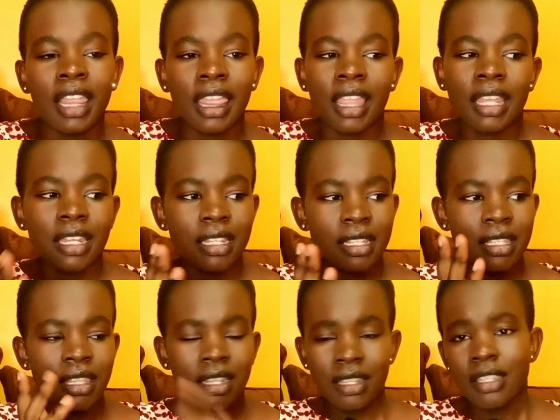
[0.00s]
the
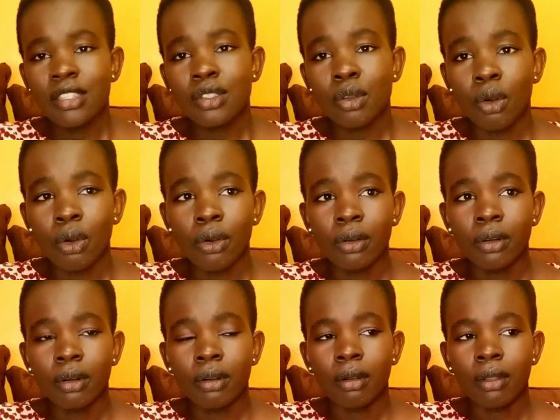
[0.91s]
anesthetist
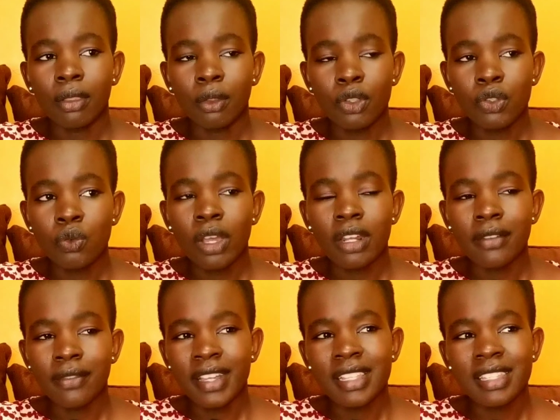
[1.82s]
or those who
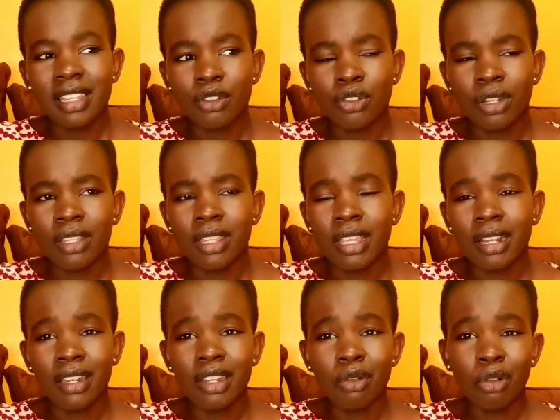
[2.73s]
advance are usually the
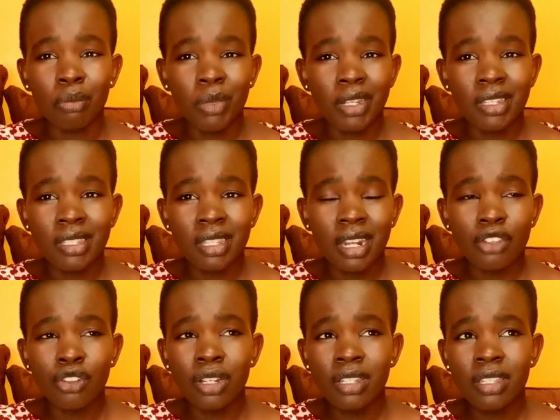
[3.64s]
clinical medicine. I
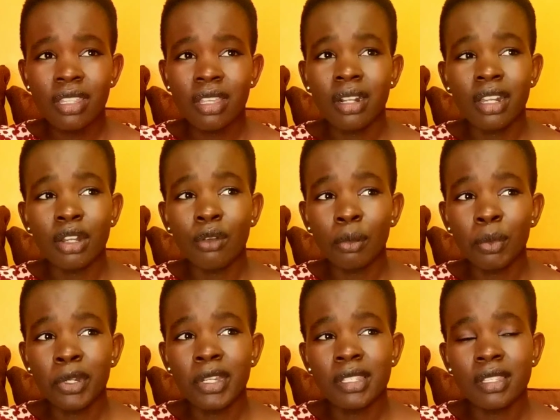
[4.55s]
usually see the clinical
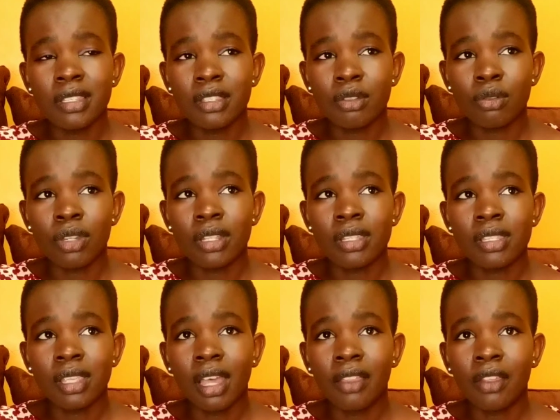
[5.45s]
medicine
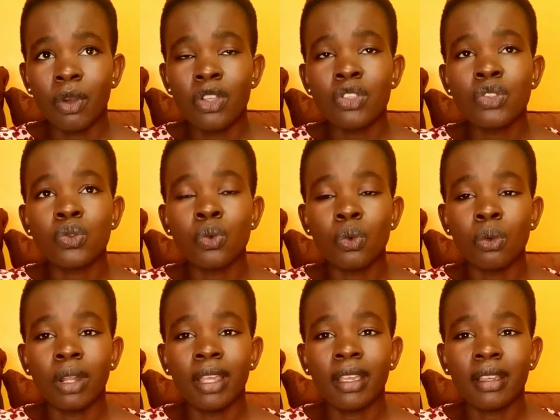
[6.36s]
students are the ones
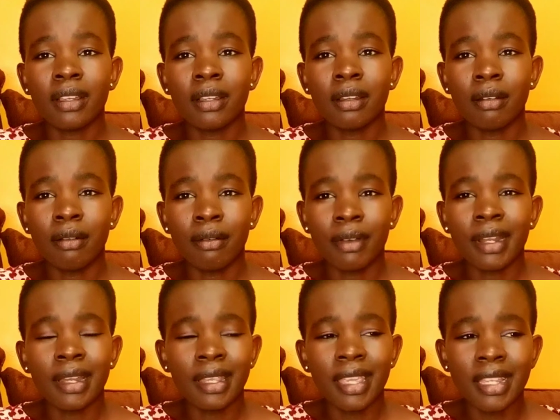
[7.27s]
who, like,
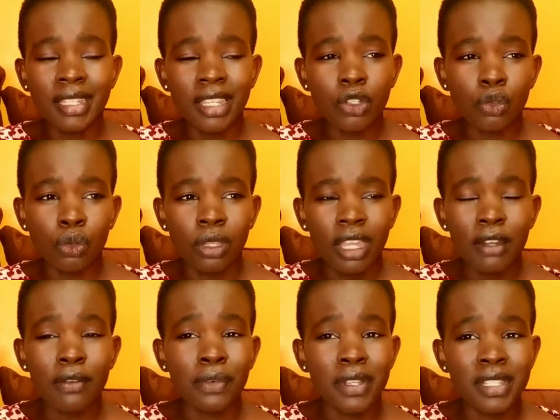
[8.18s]
really get into the
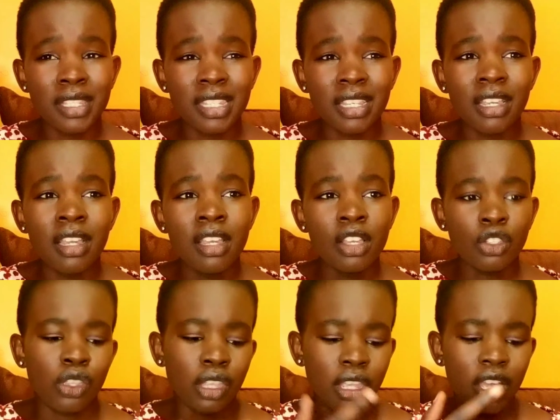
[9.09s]
advancing,
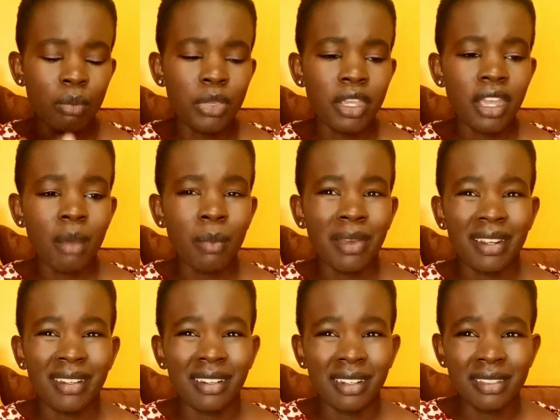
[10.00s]
so they can become
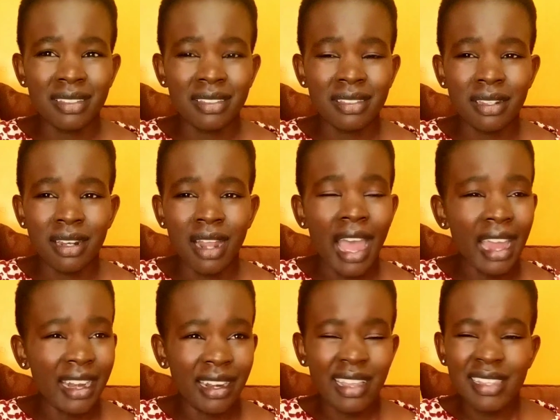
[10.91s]
an
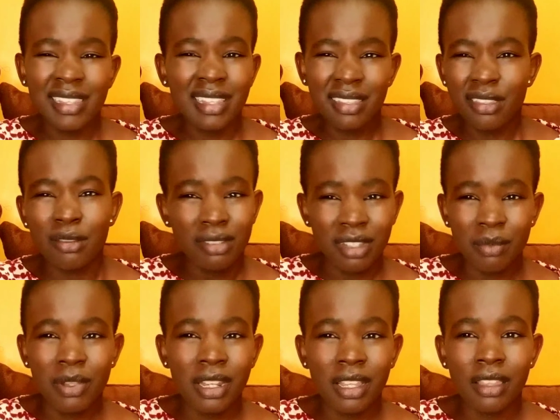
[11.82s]
anesthetist or
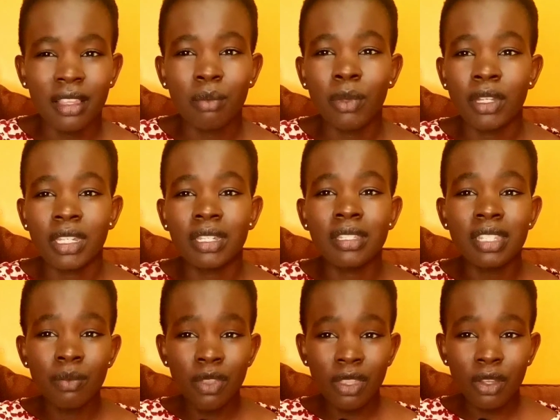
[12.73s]
something like that. But it
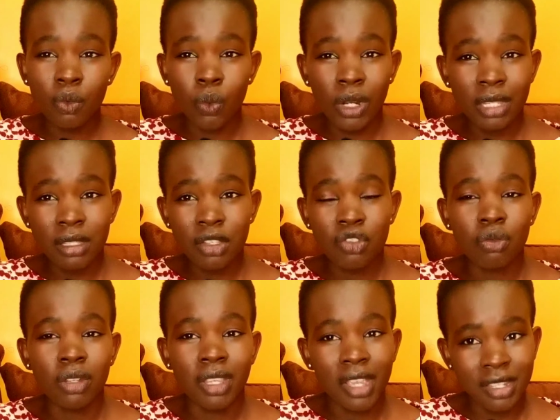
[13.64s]
is something that we nurses
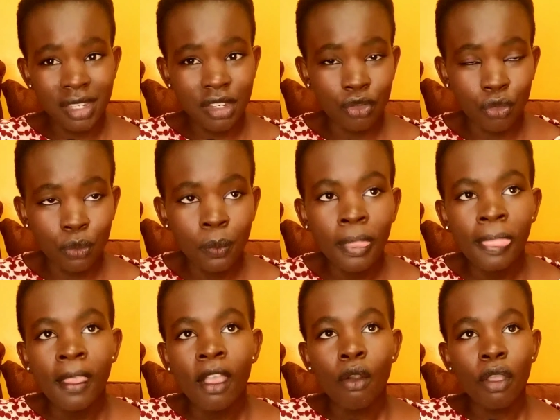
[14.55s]
should get into,
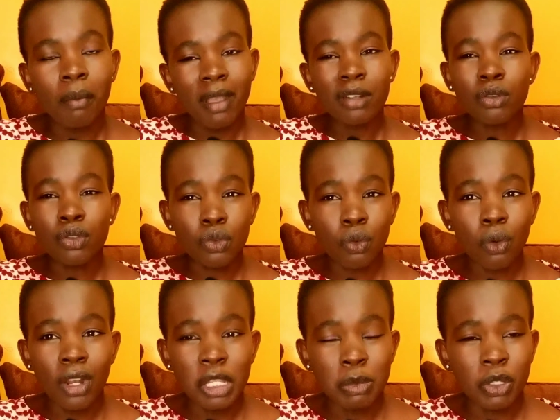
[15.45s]
going back to
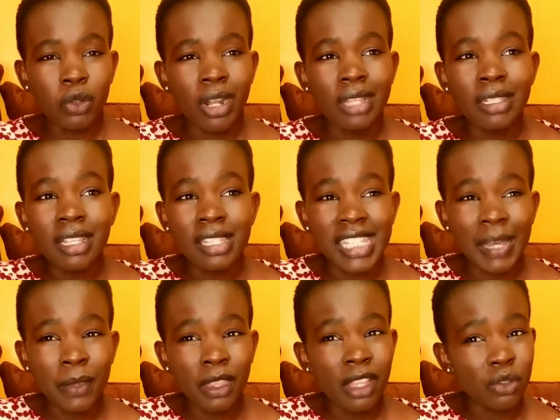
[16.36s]
school and specializing in
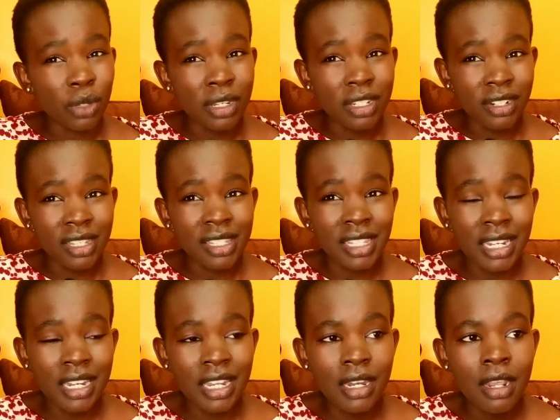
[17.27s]
something that you're
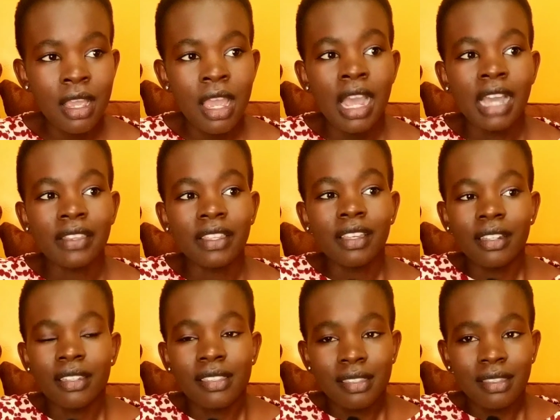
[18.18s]
interested in. And then
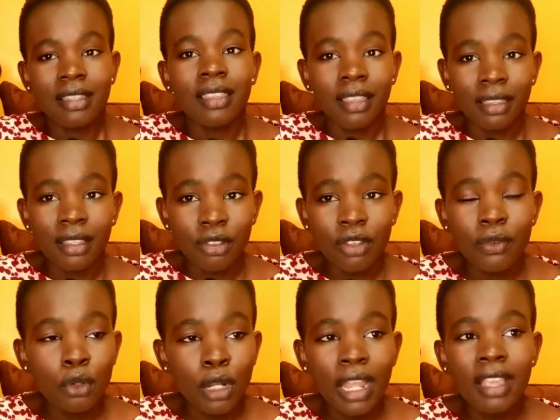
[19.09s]
that is the thing that,
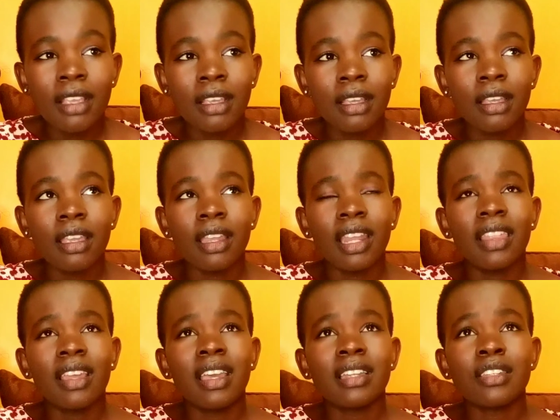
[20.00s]
if you, like, in
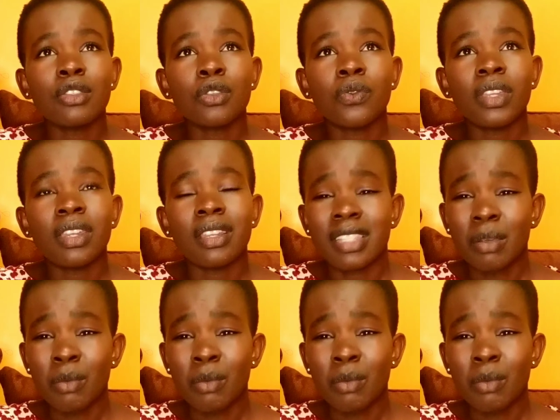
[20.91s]
other countries, you find that